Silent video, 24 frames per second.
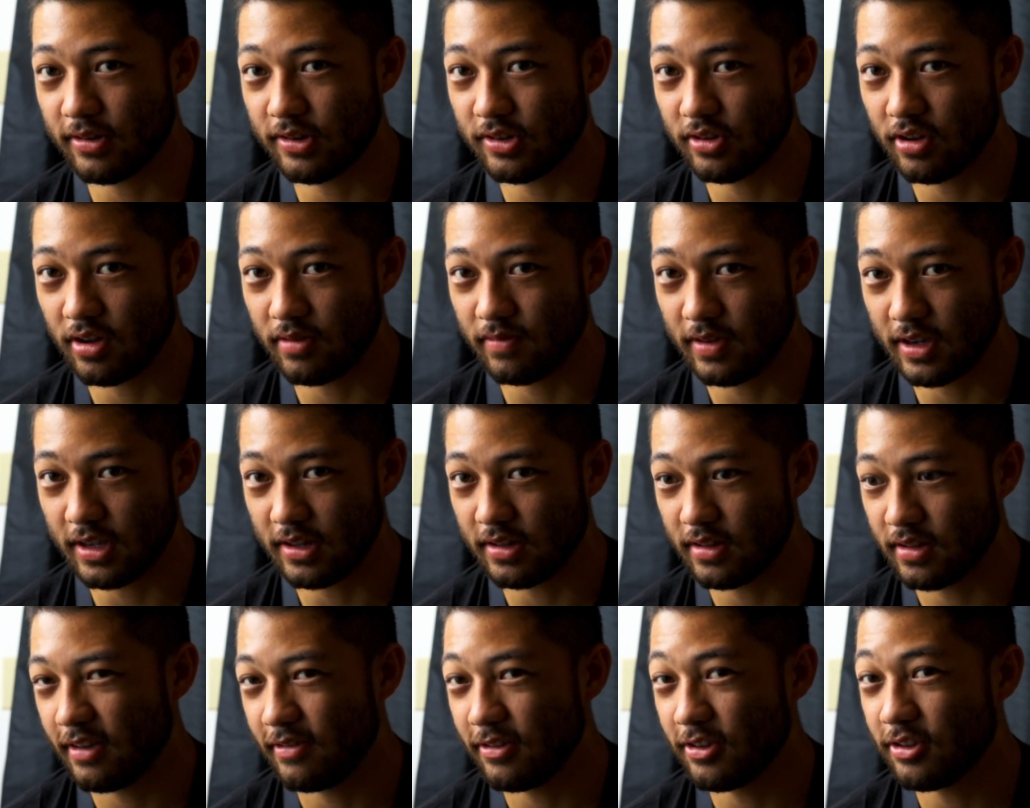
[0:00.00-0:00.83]
So I mean,
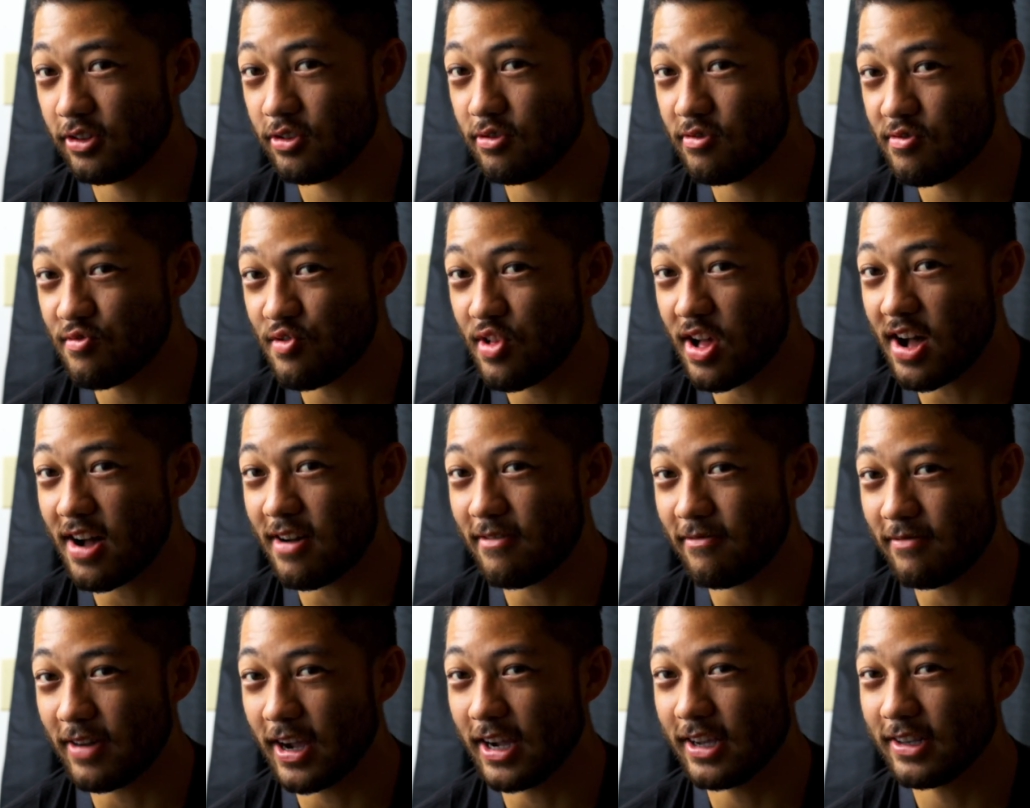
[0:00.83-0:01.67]
if you do a lot
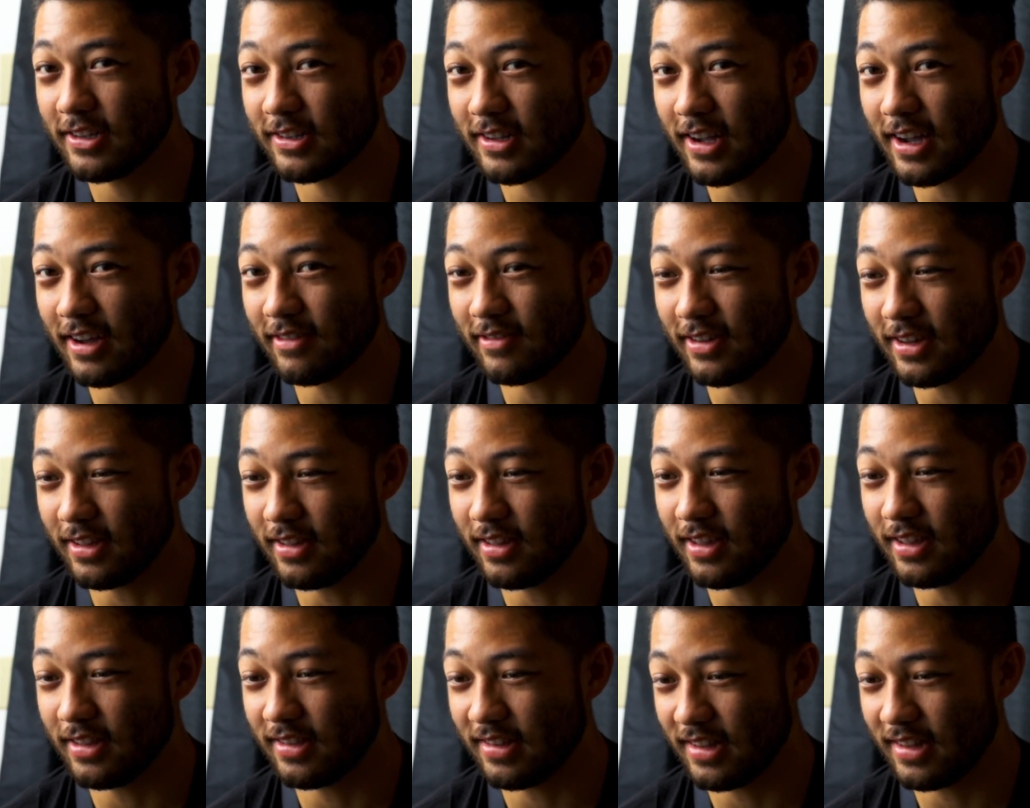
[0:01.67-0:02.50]
of FaceTiming,
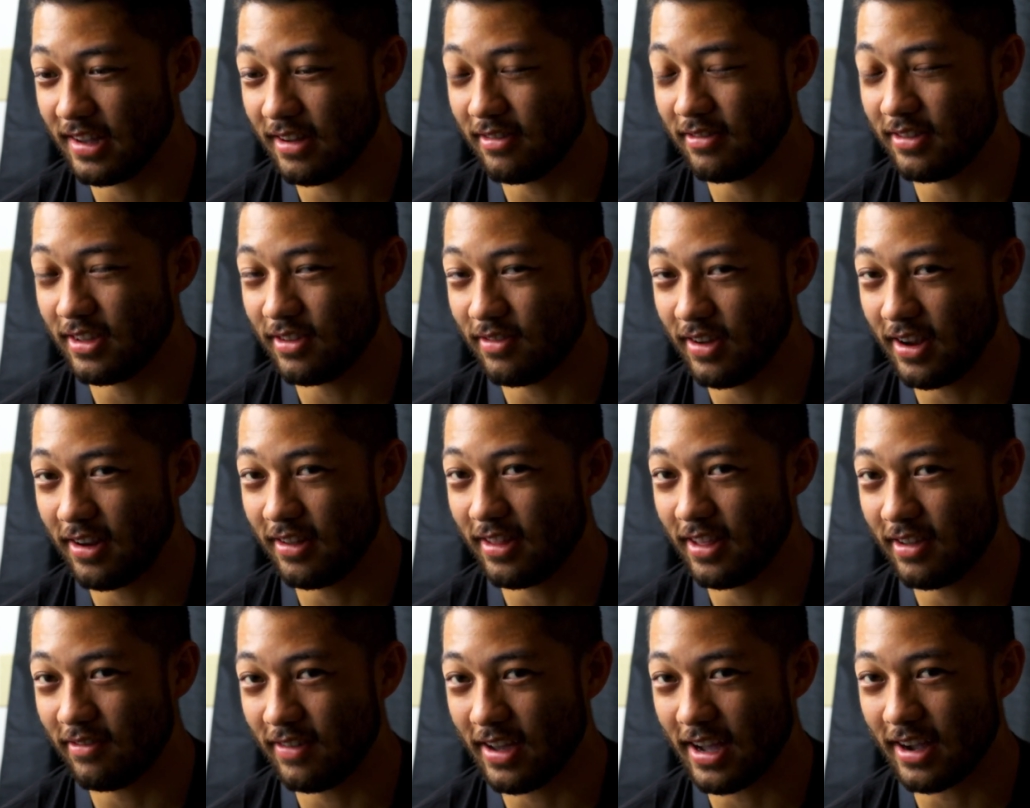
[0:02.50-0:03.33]
it's definitely better
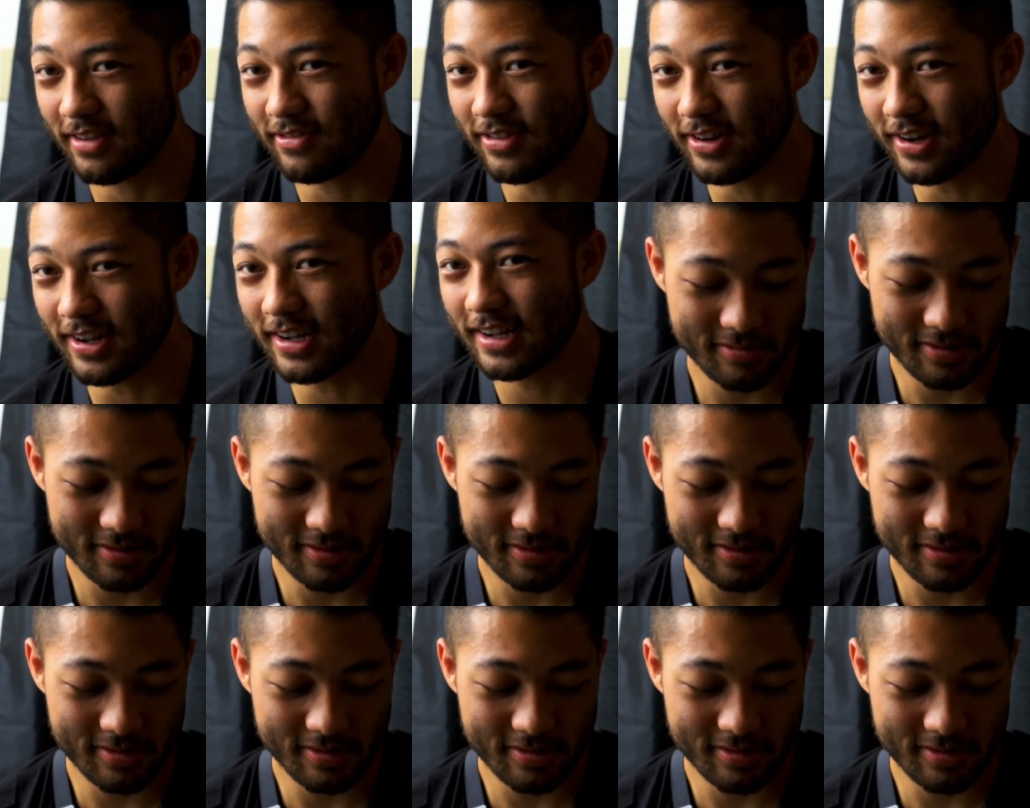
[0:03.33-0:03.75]
than a MacBook.